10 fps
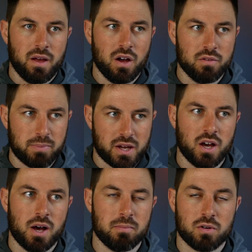have
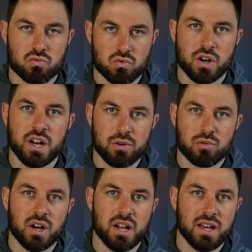become really,
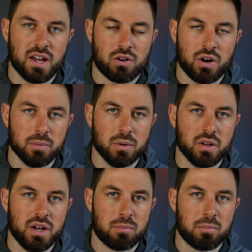really incredible and